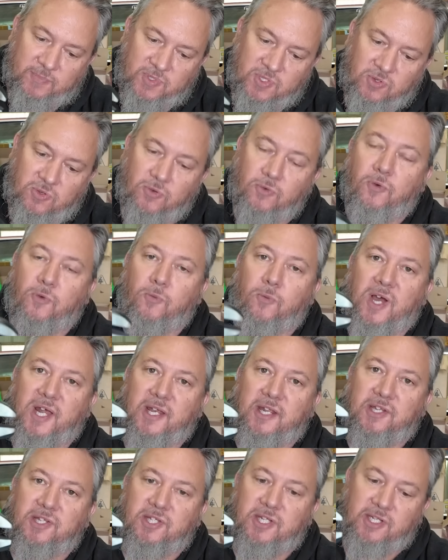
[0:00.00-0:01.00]
up to
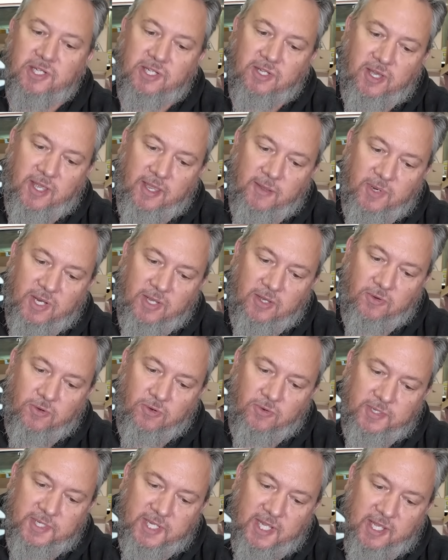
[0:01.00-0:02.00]
1 inch in diameter
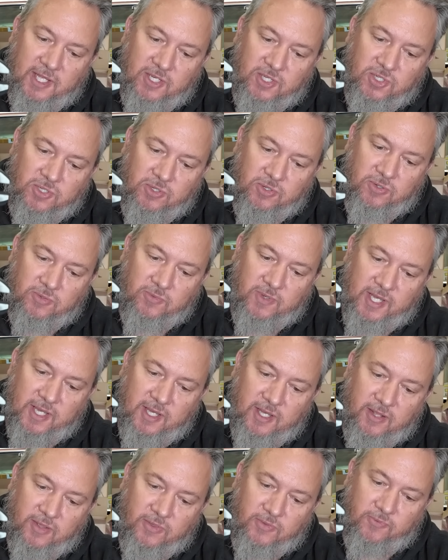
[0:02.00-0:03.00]
or down to
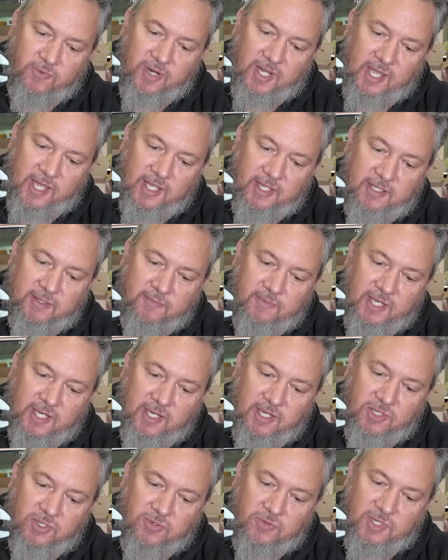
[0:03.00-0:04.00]
3/8 of an
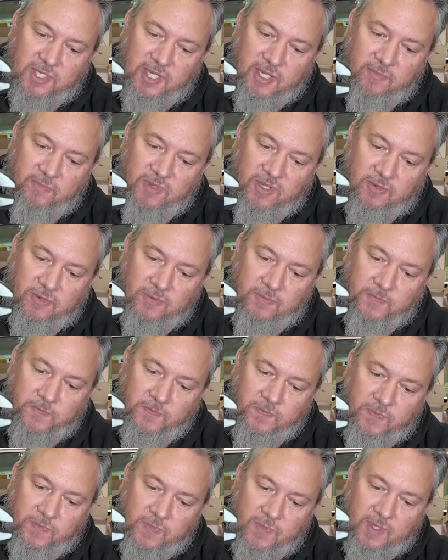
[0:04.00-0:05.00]
inch or 10 mil.
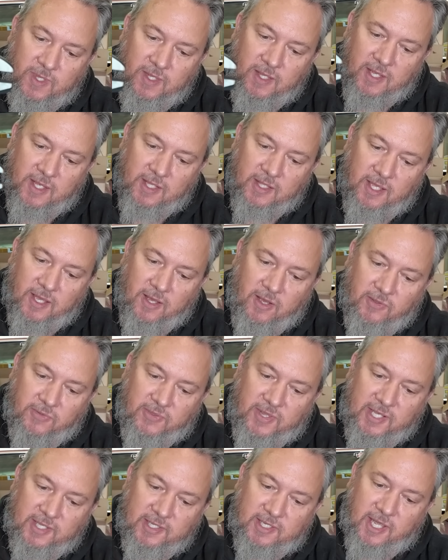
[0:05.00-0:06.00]
The whole
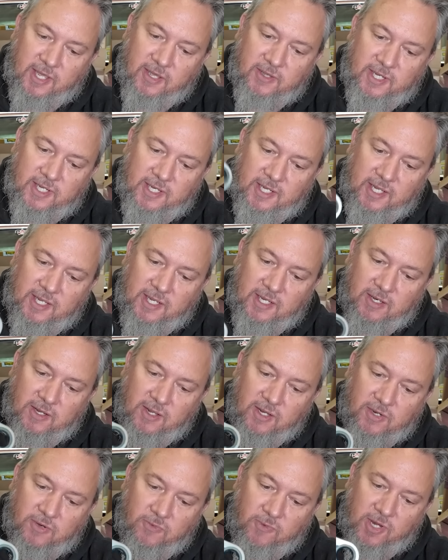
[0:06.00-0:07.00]
thing's coated
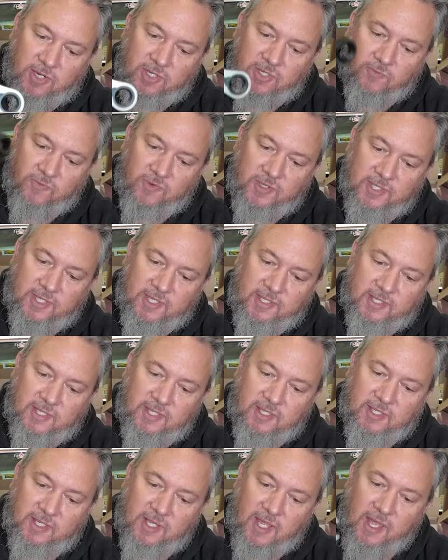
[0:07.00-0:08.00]
in corrosion
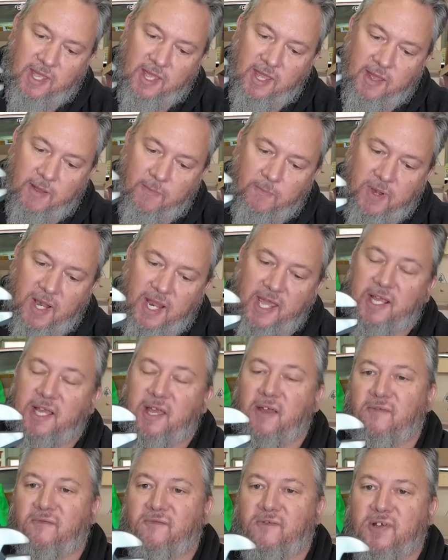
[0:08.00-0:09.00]
resistance
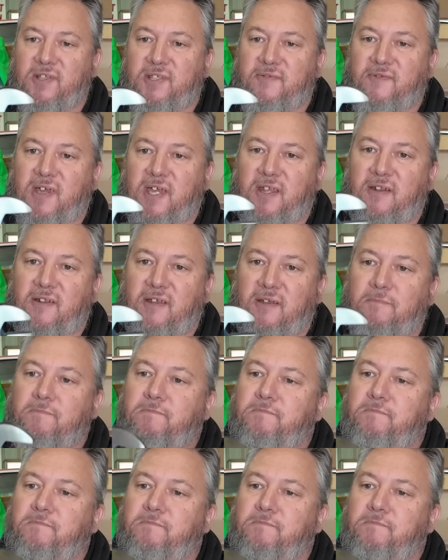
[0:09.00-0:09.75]
black phosphate.